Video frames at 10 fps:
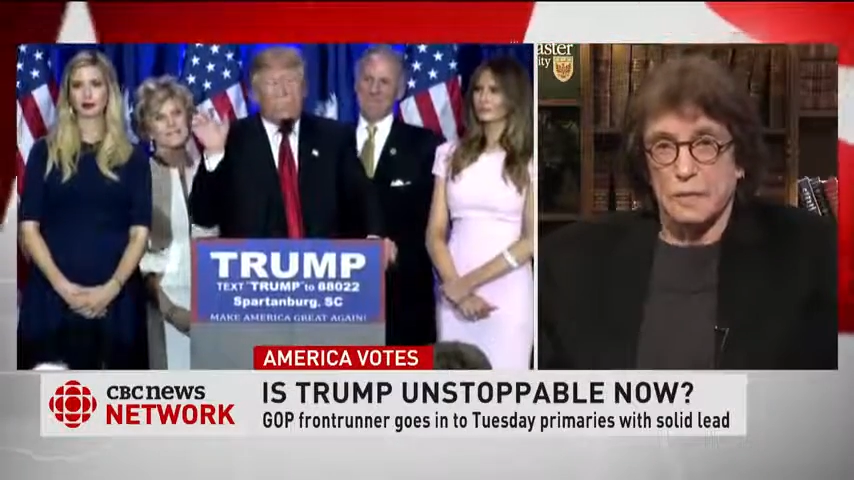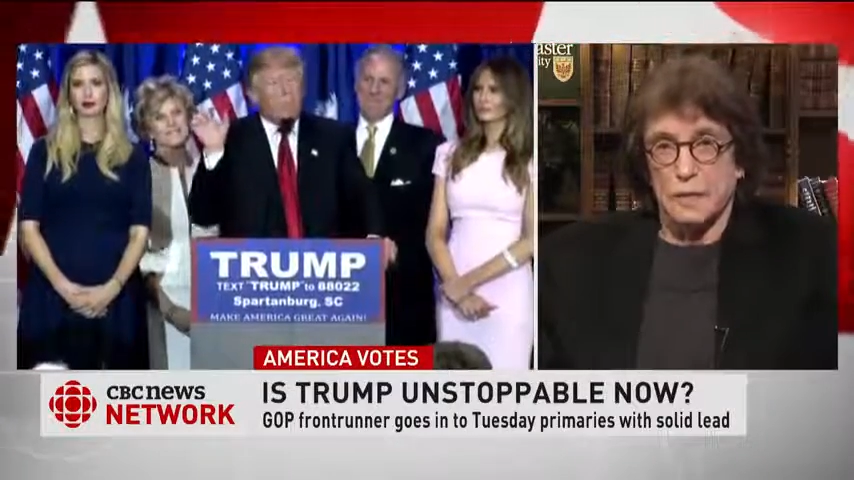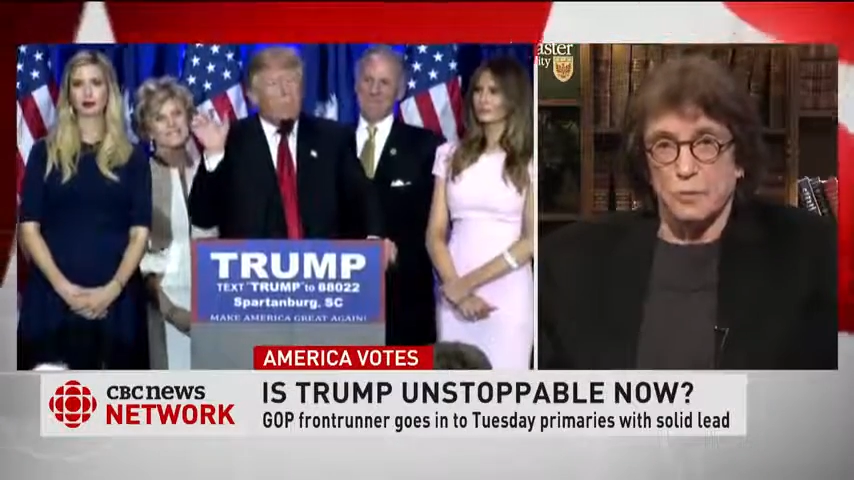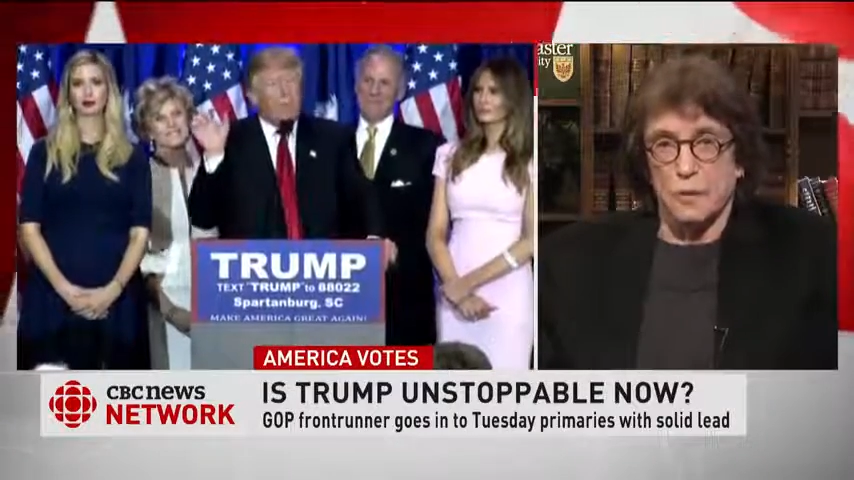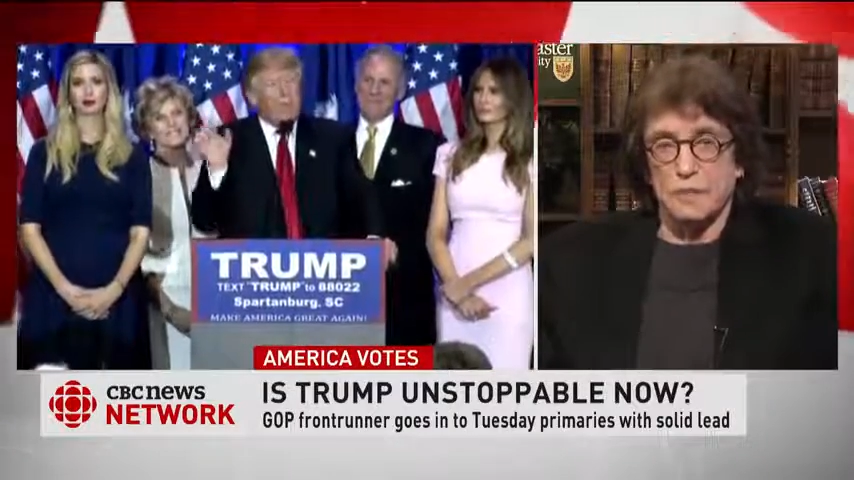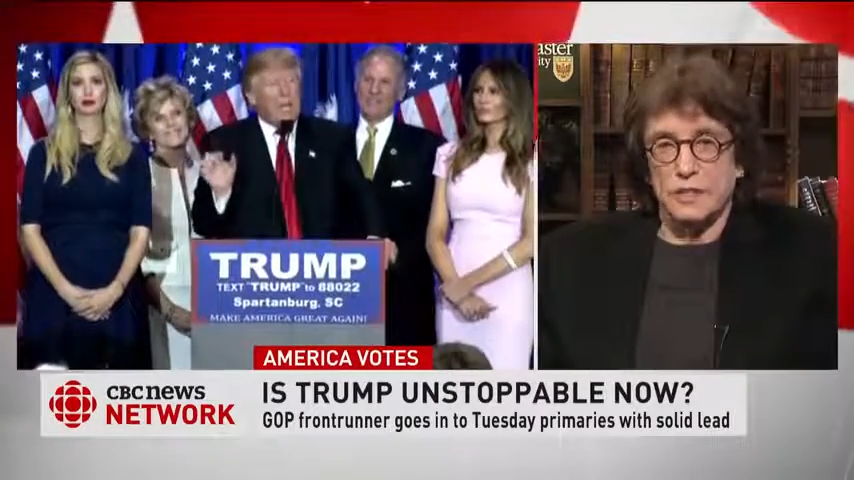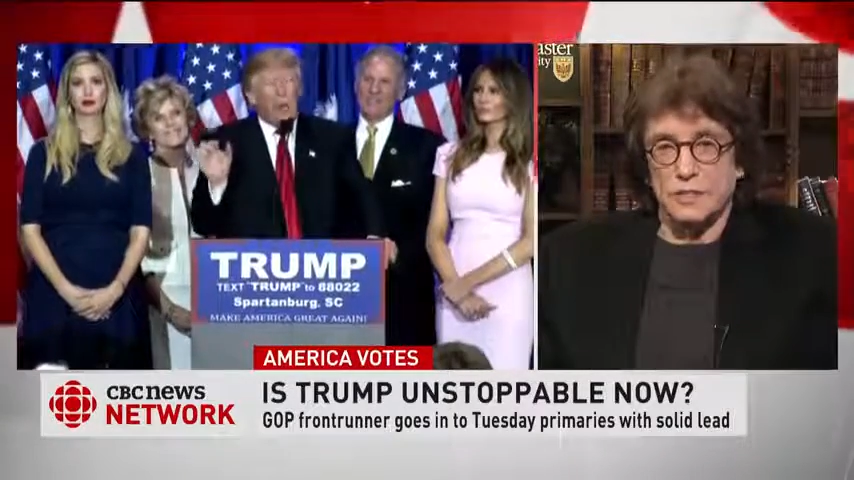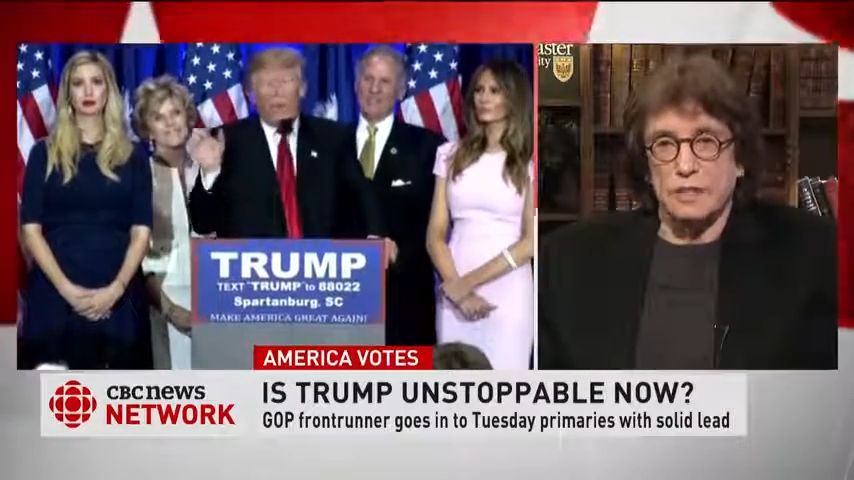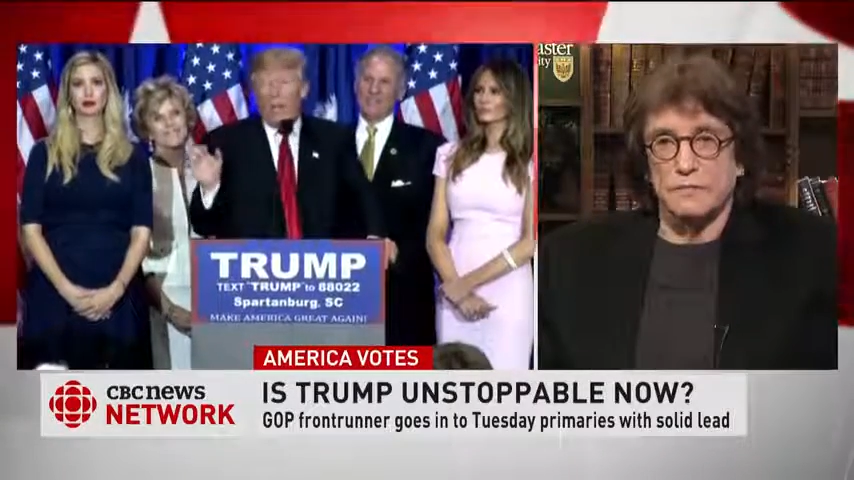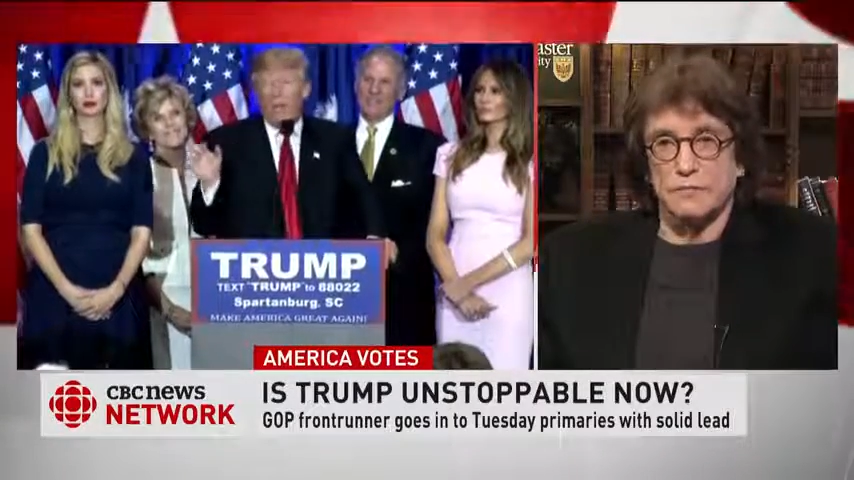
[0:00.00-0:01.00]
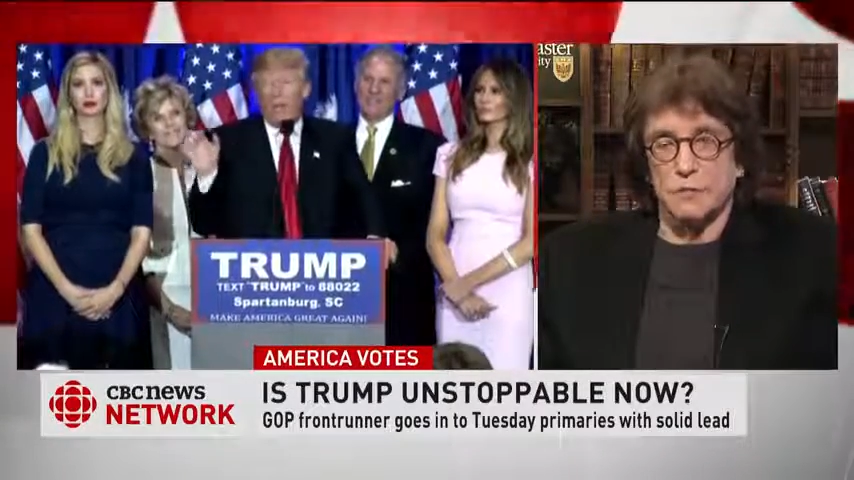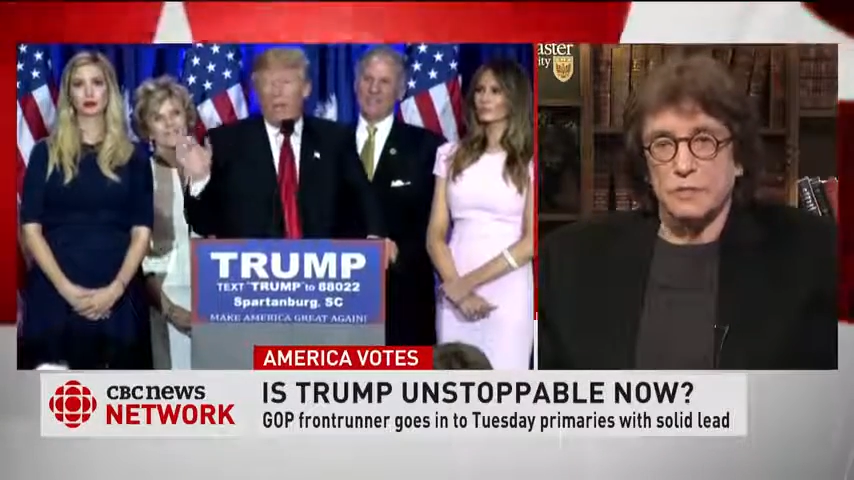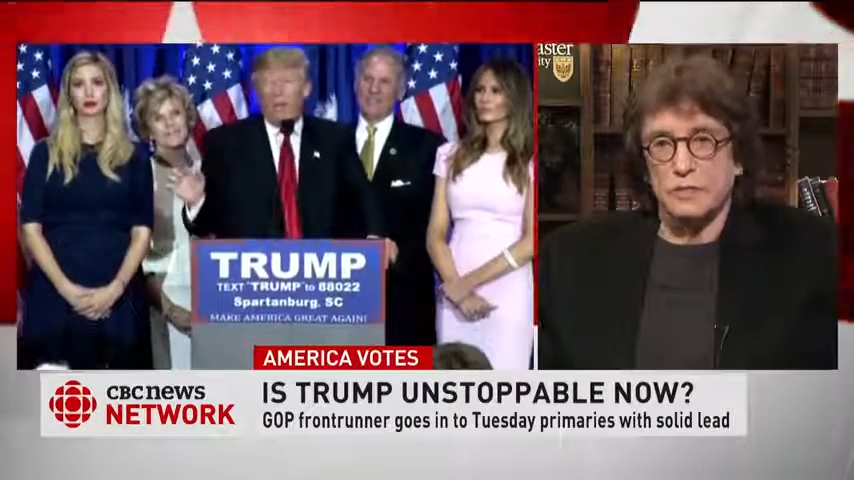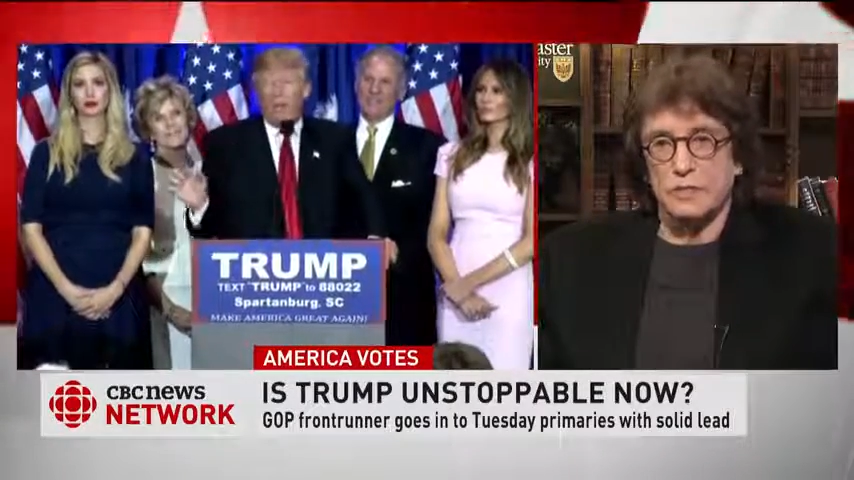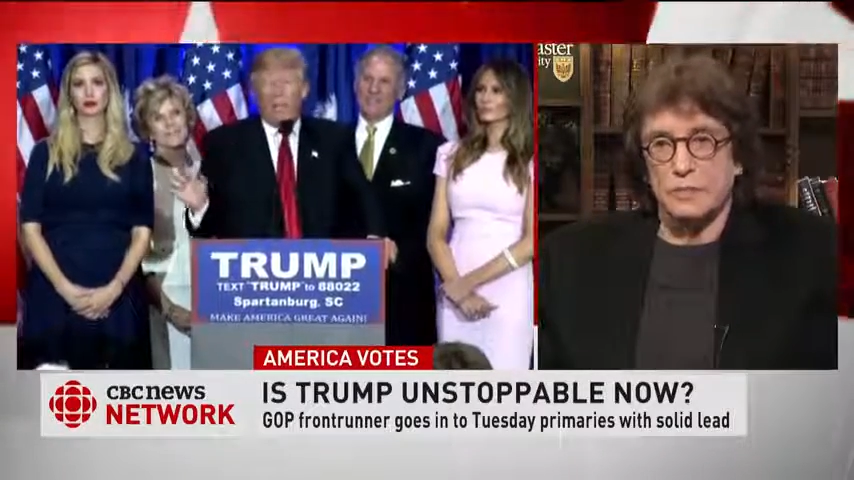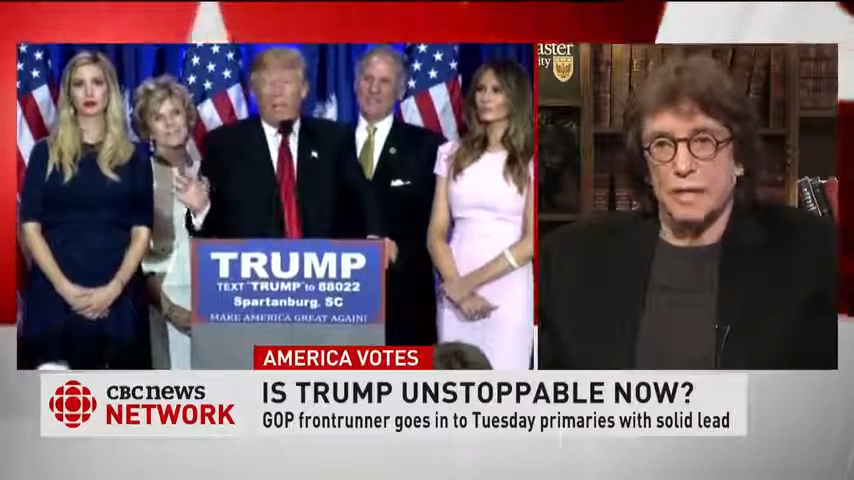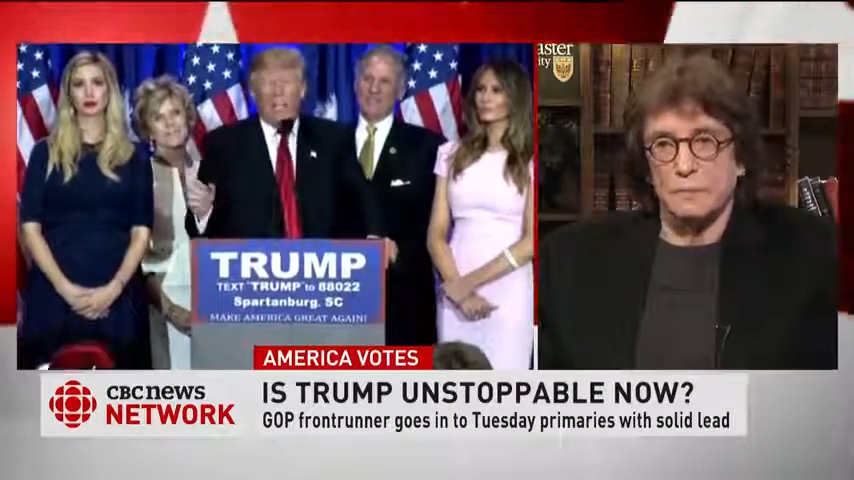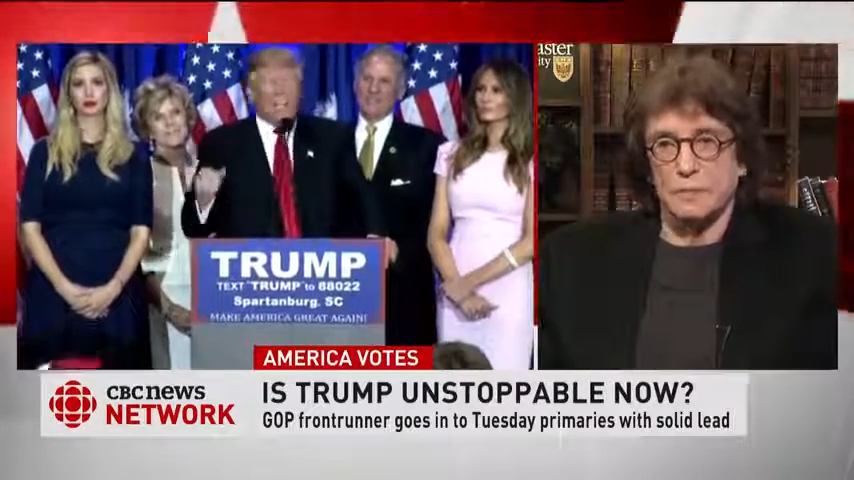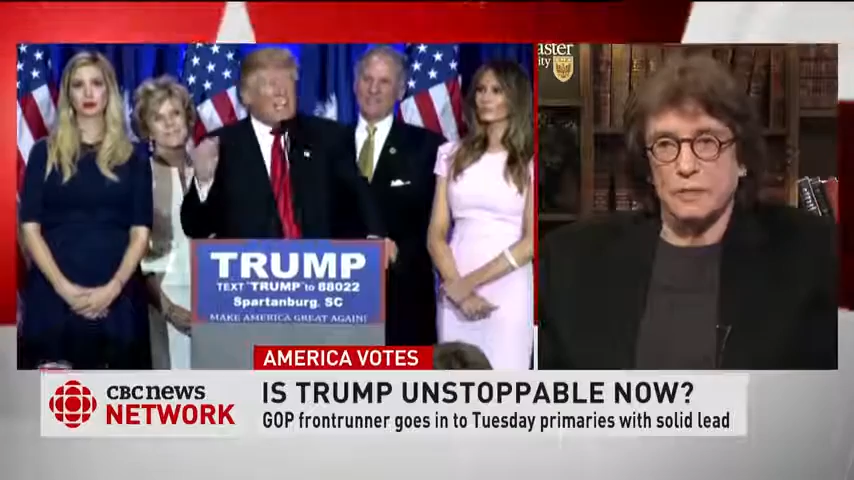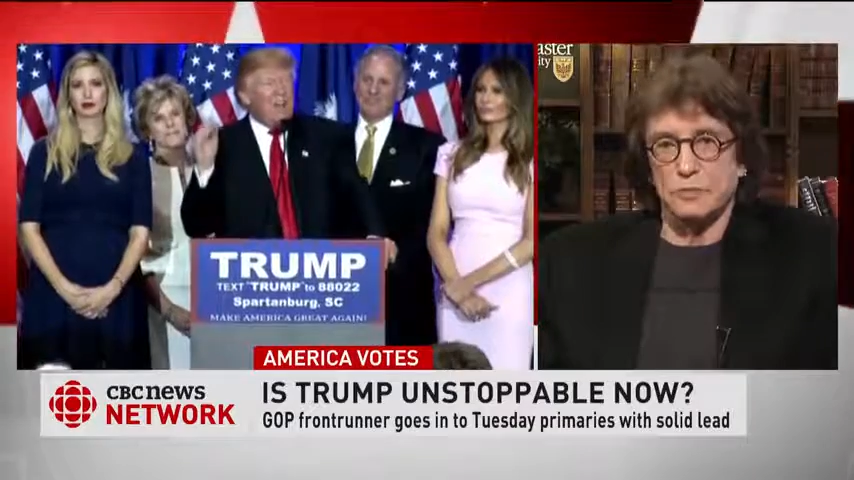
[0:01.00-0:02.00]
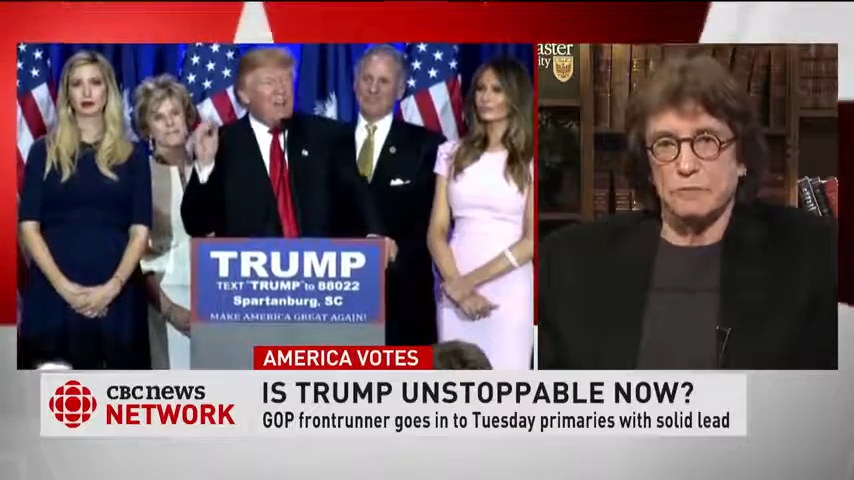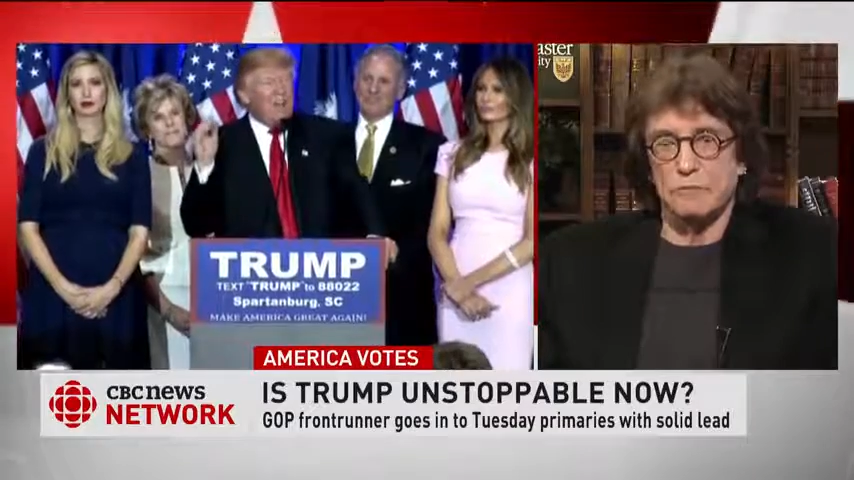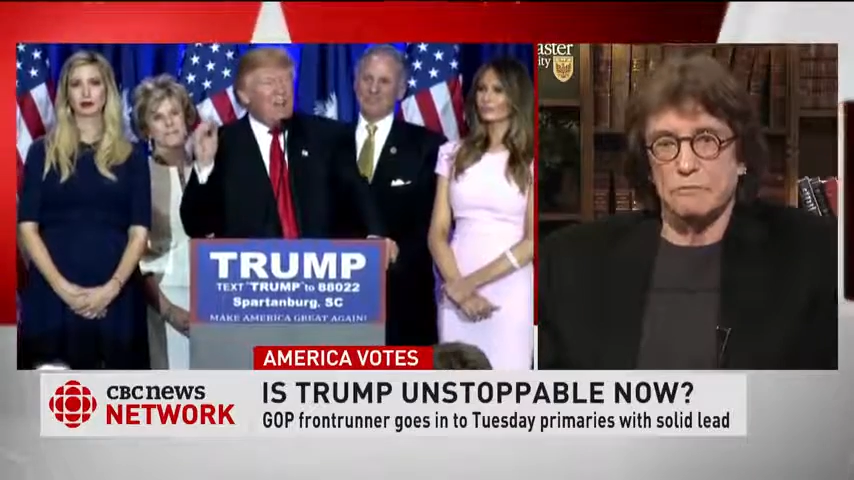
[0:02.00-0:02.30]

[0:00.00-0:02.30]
in ways that give voice to the kind of bigotry,